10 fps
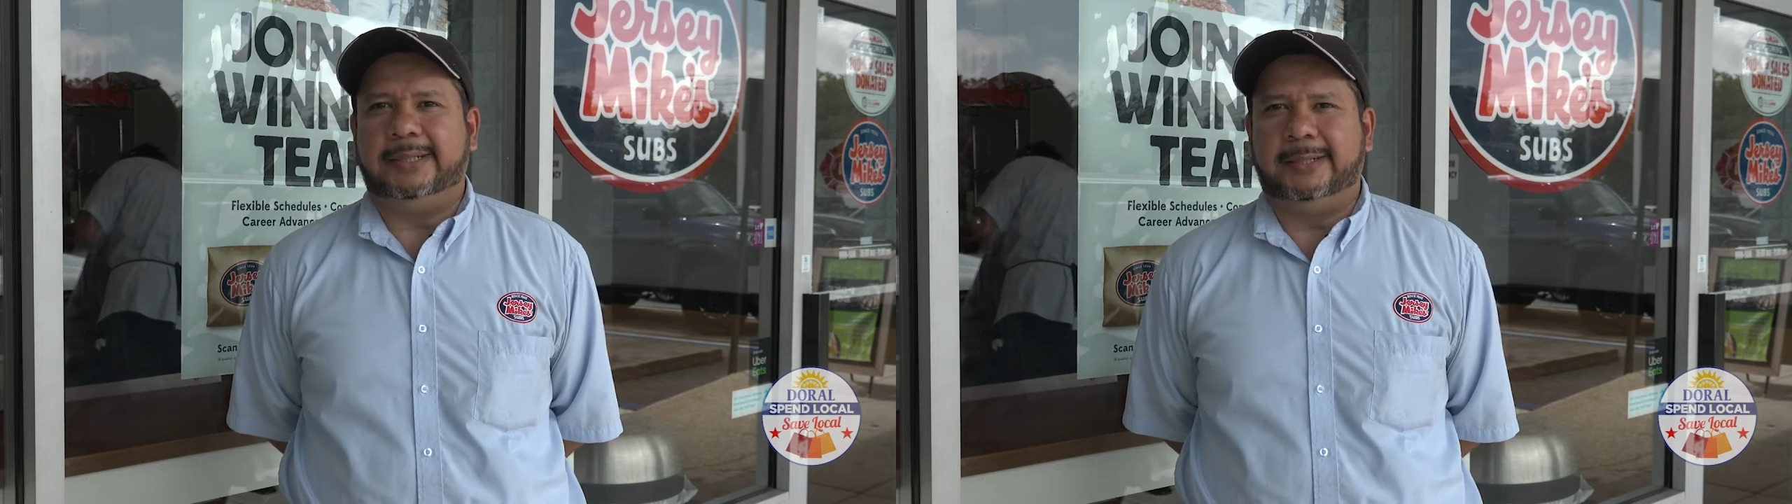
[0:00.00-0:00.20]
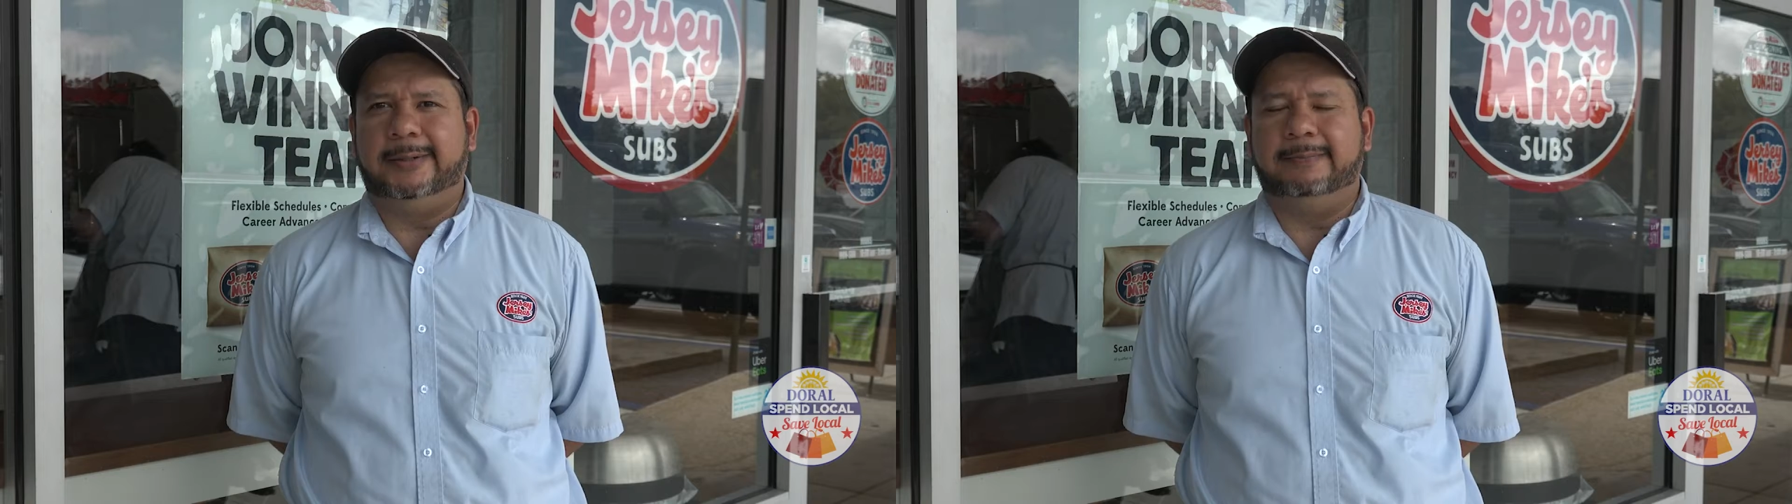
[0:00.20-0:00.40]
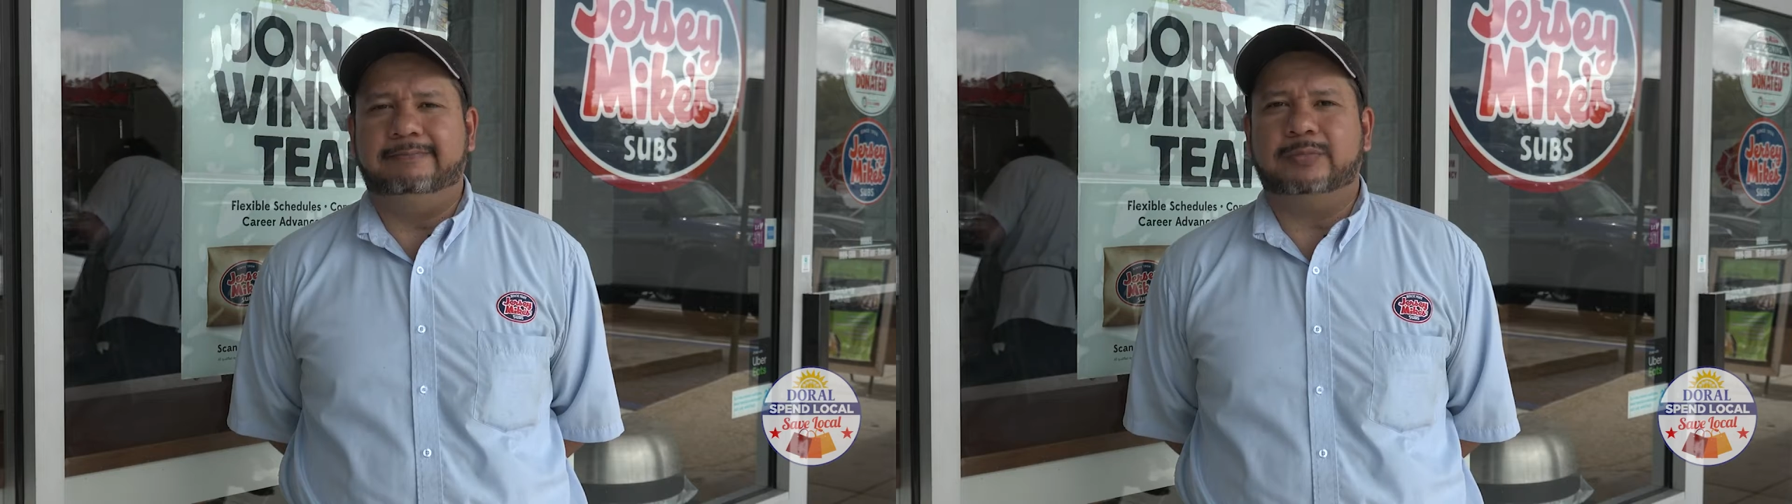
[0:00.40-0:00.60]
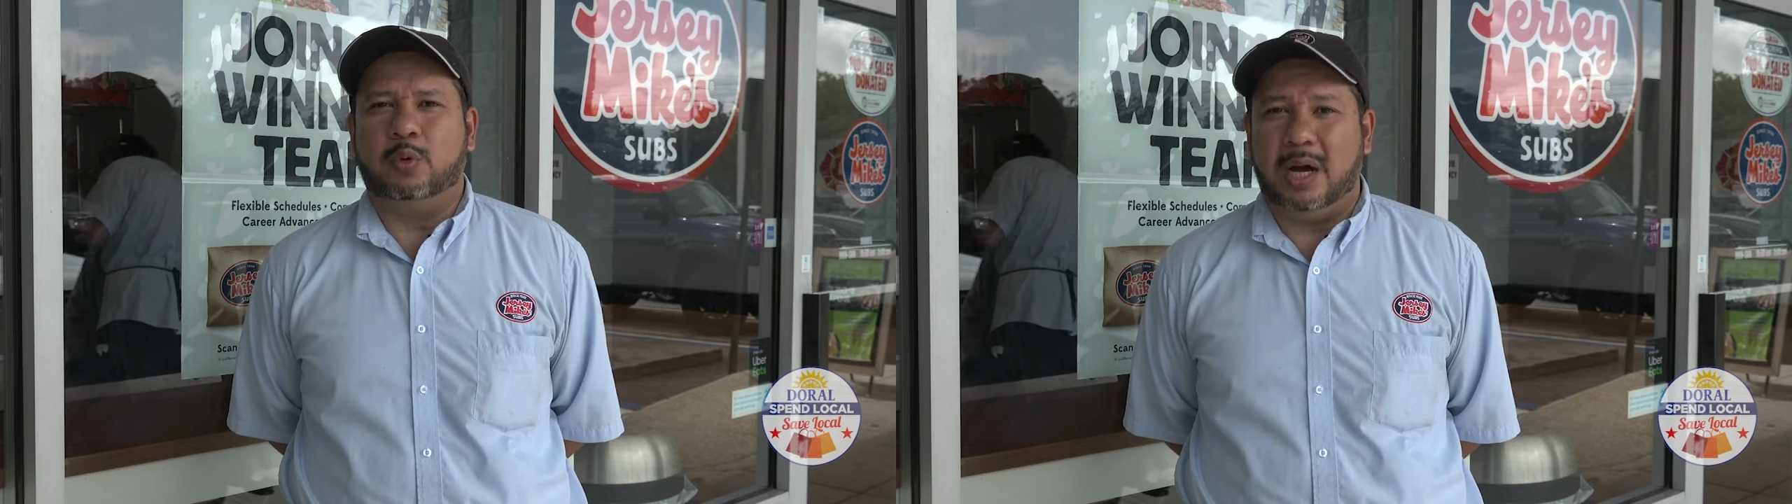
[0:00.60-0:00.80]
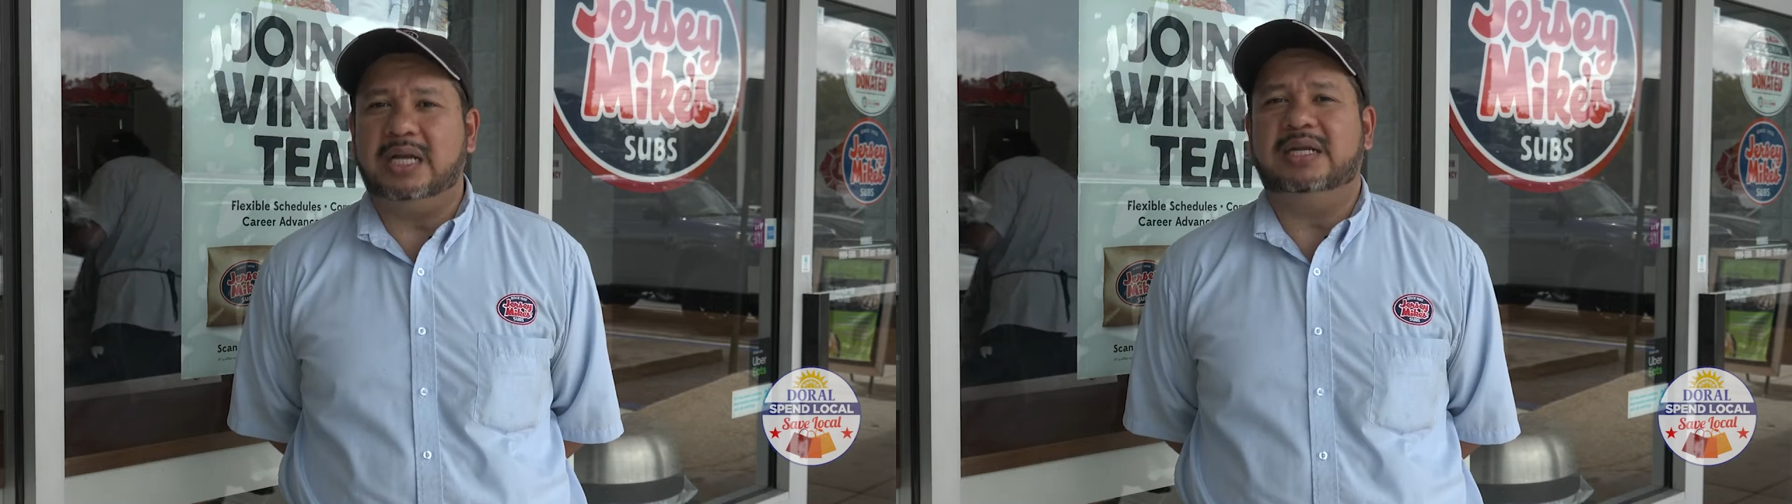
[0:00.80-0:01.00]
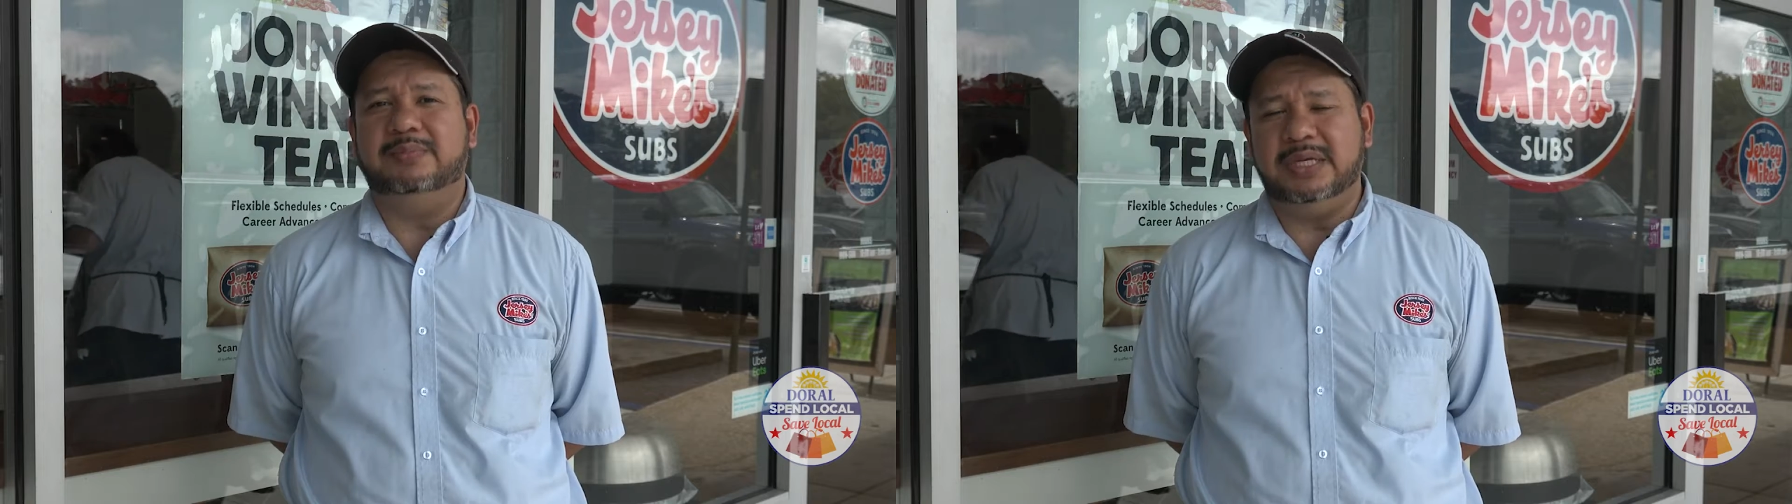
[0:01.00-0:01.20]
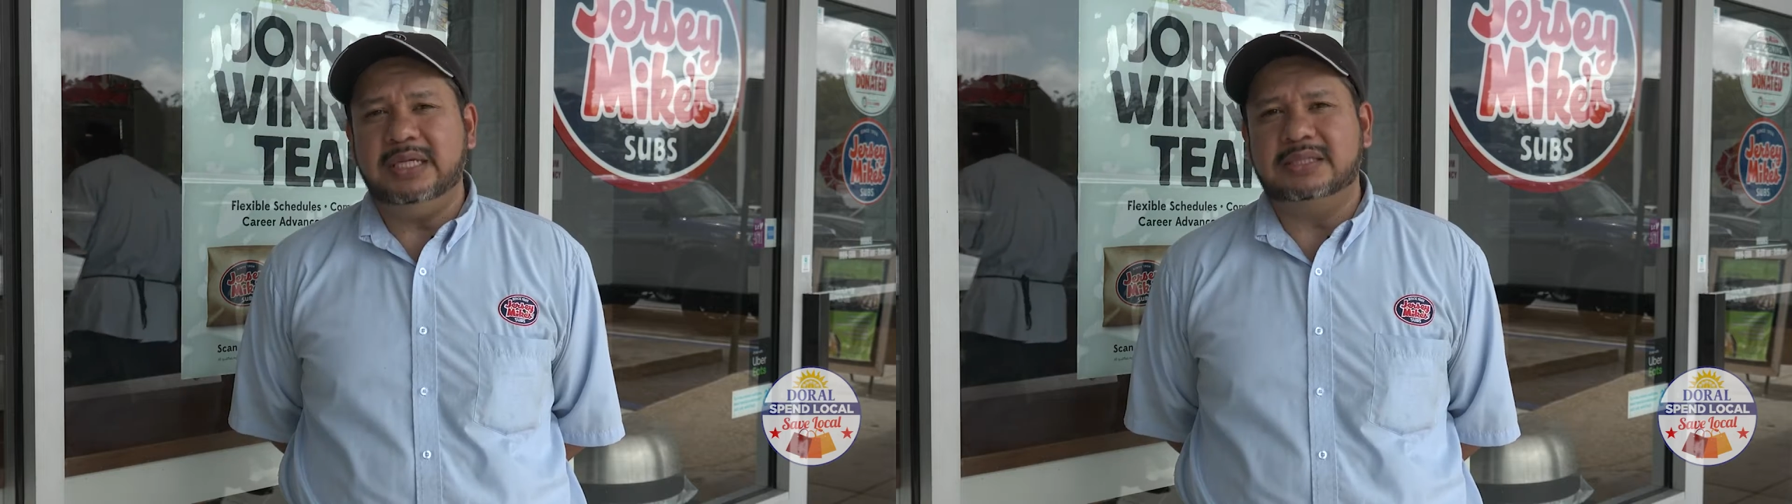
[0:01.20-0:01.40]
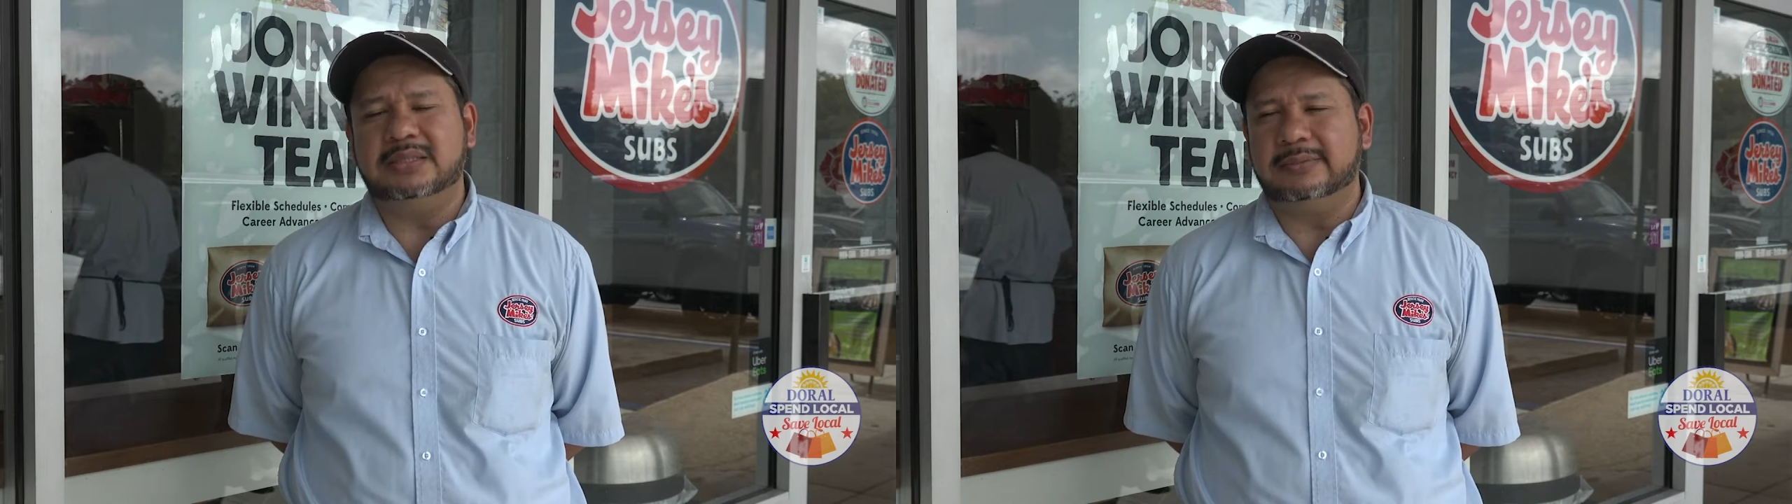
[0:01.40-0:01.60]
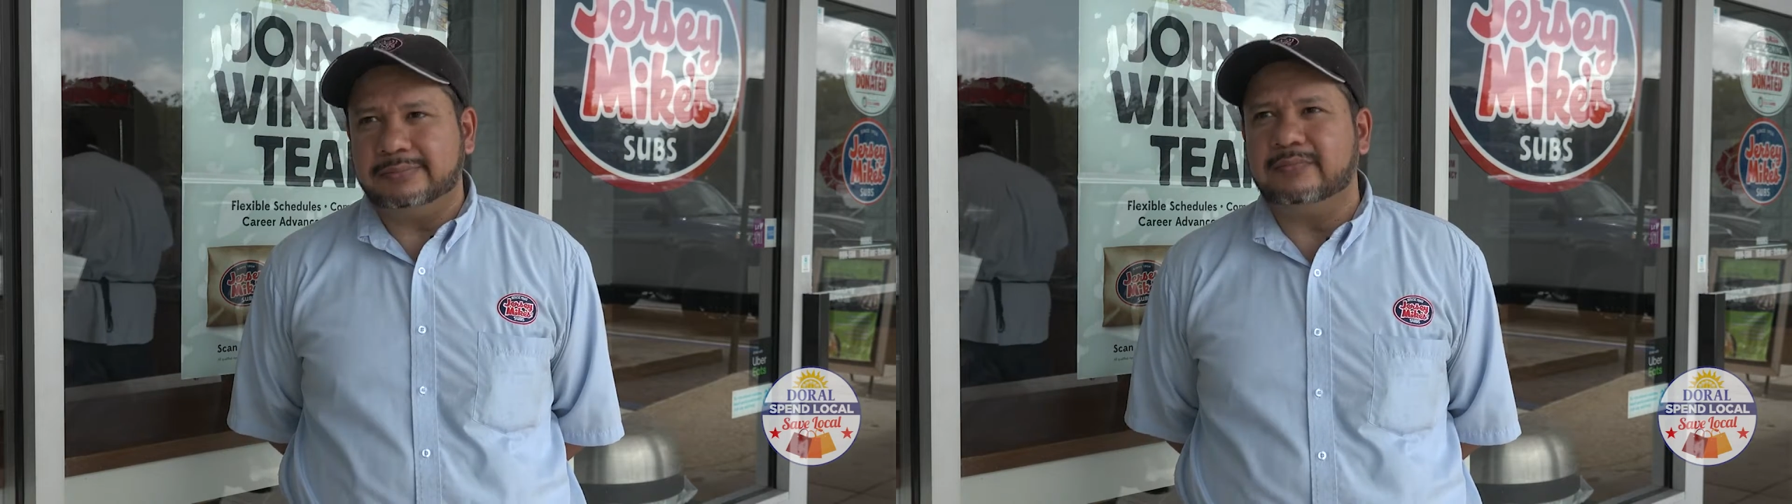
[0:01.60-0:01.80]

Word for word: um, quality meats,